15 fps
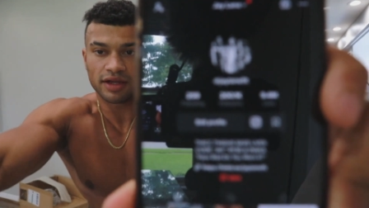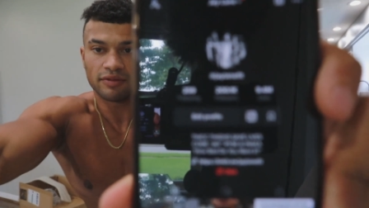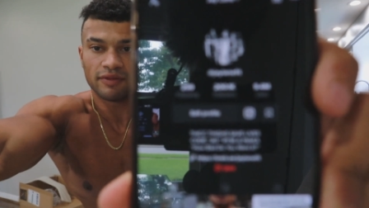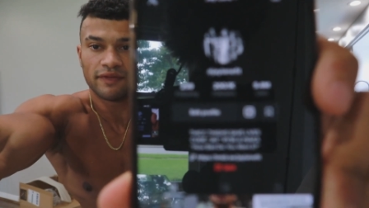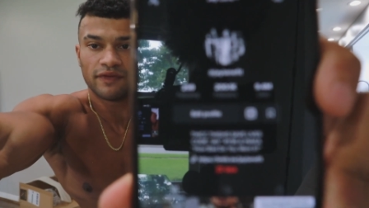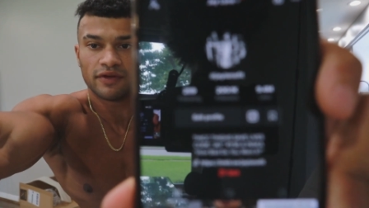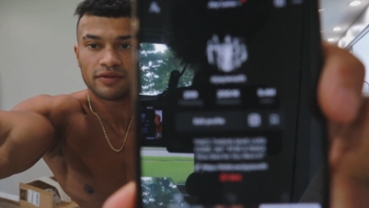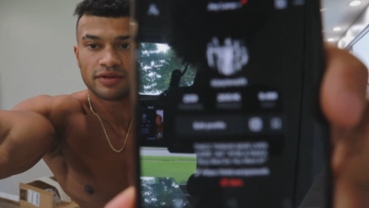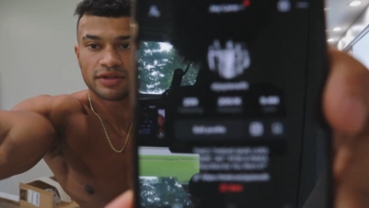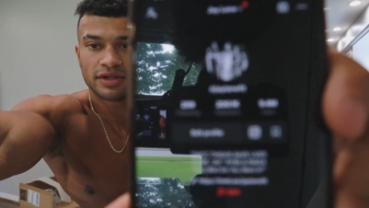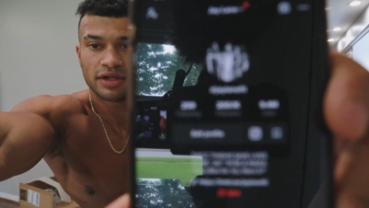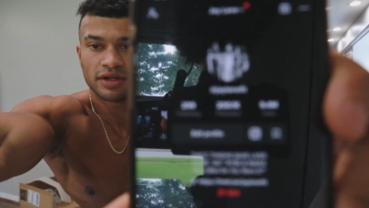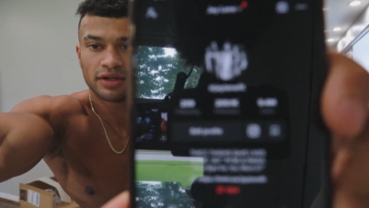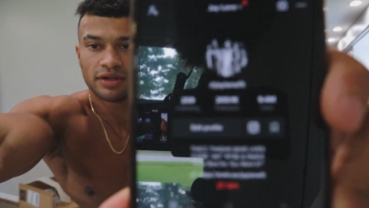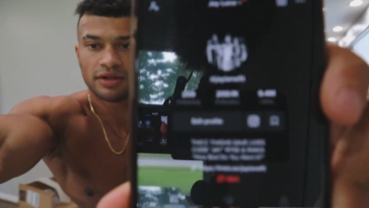Can we
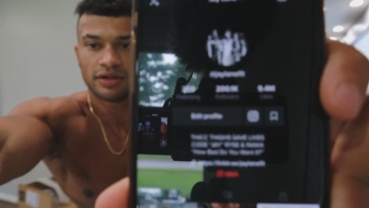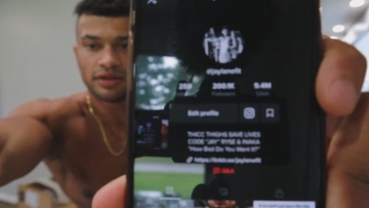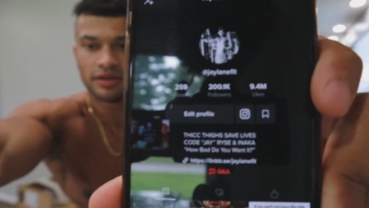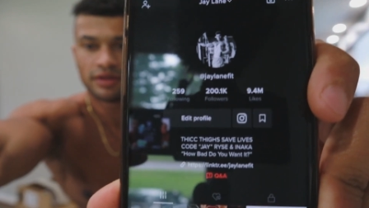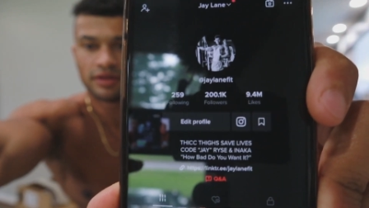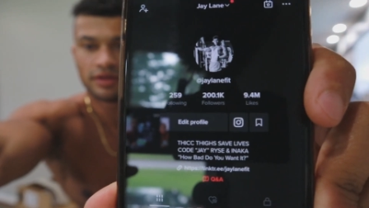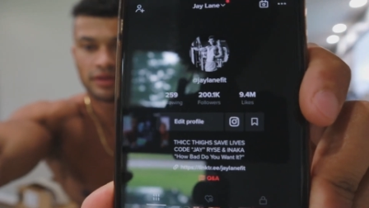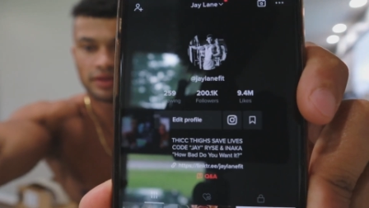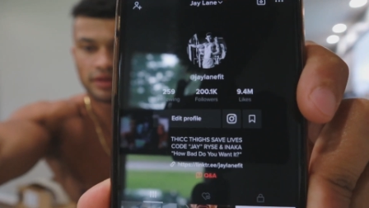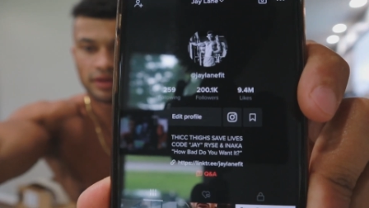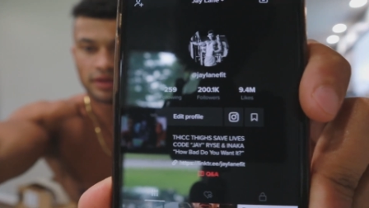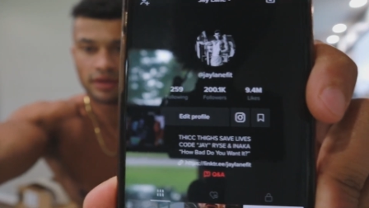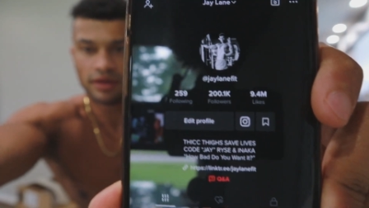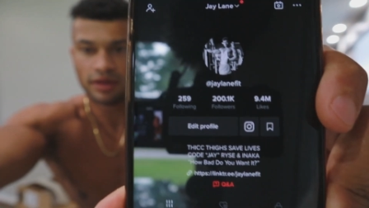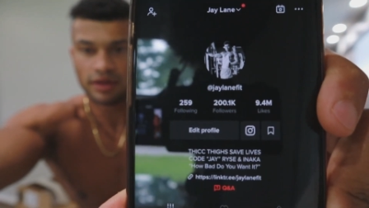focus here?
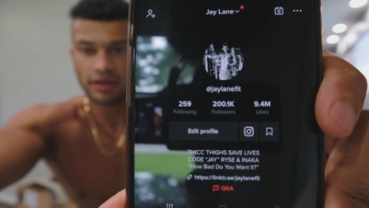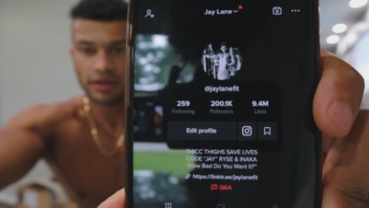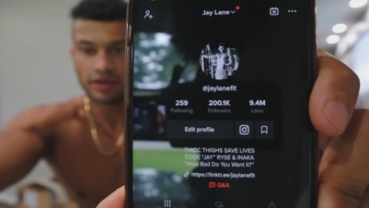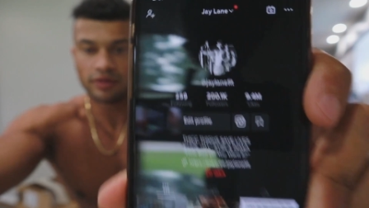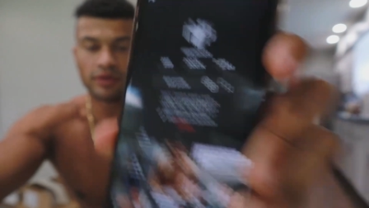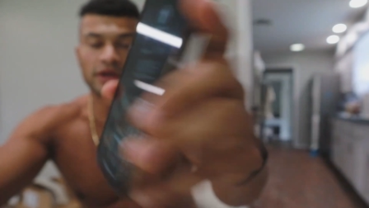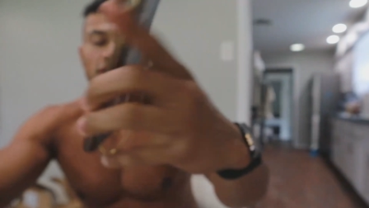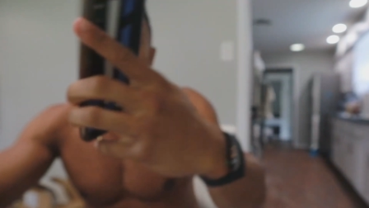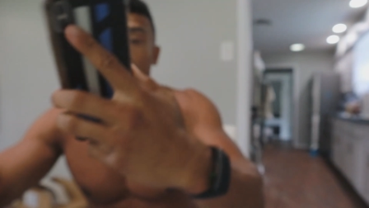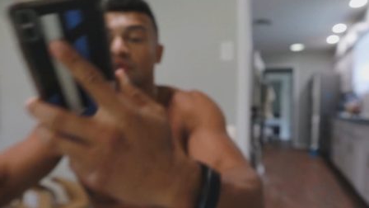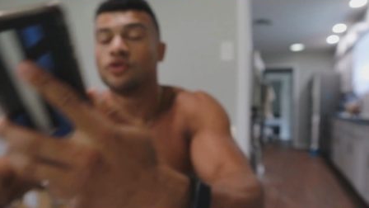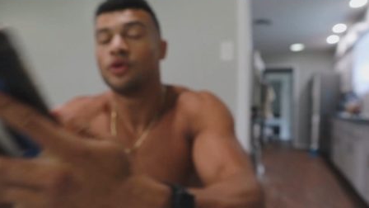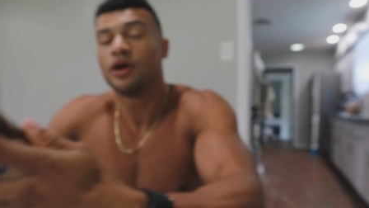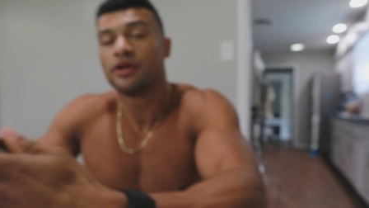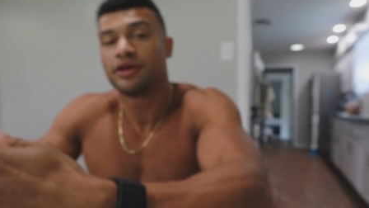We hit
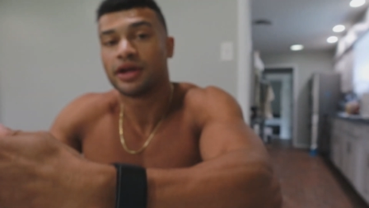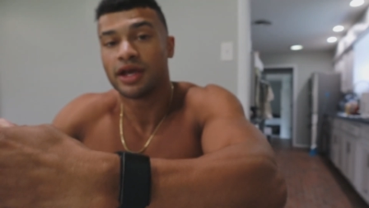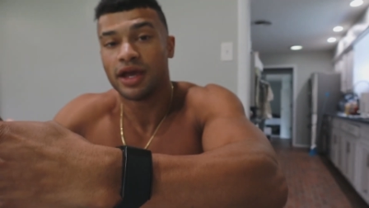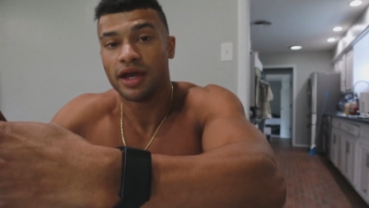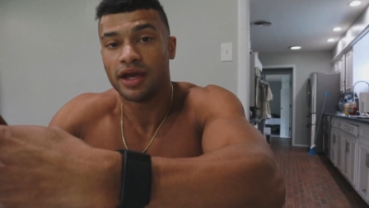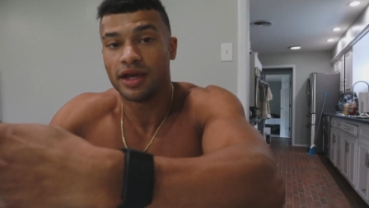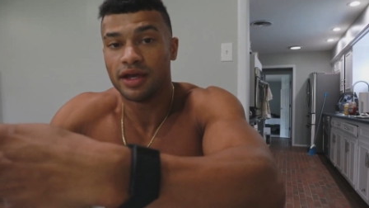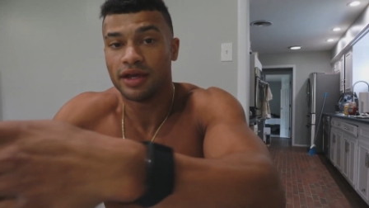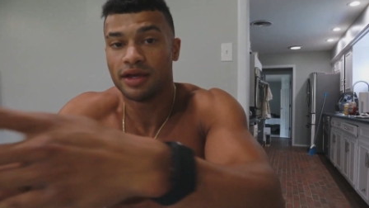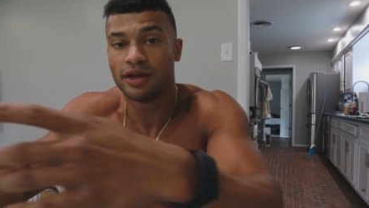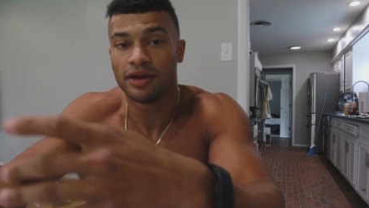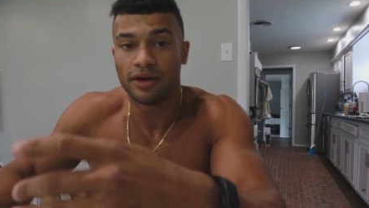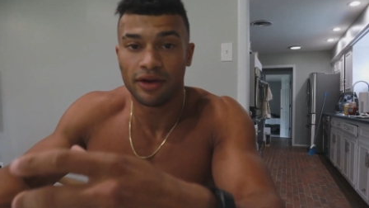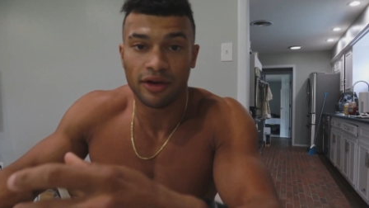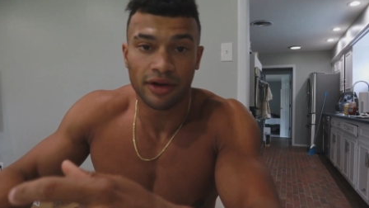200K
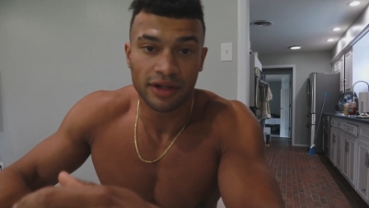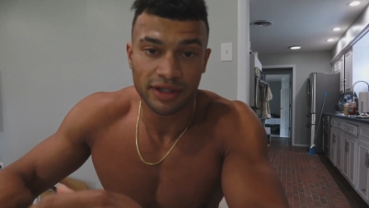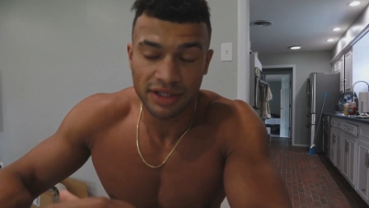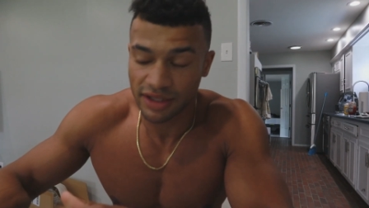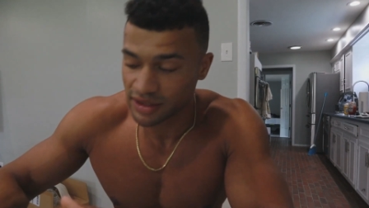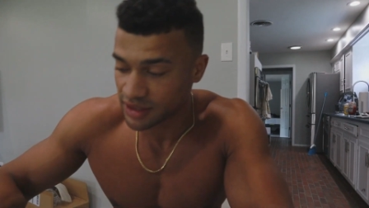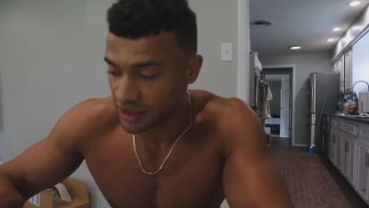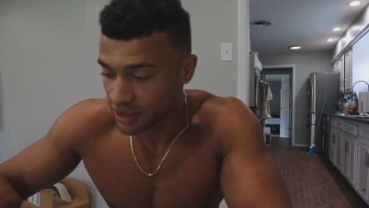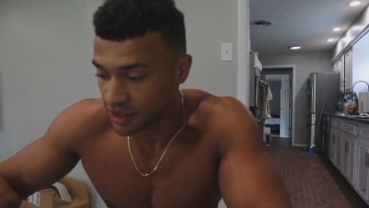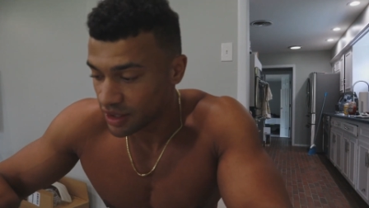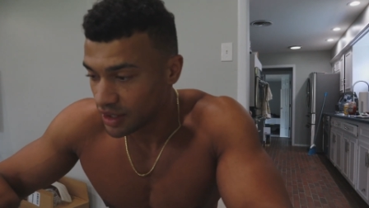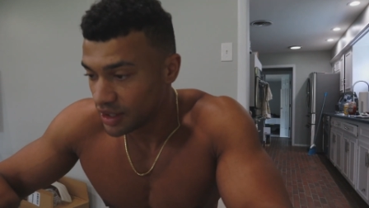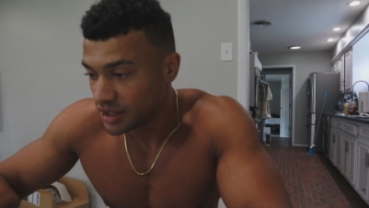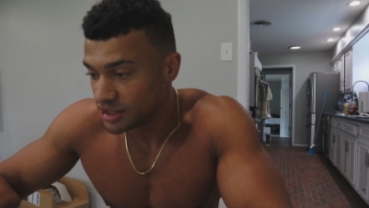on TikTok.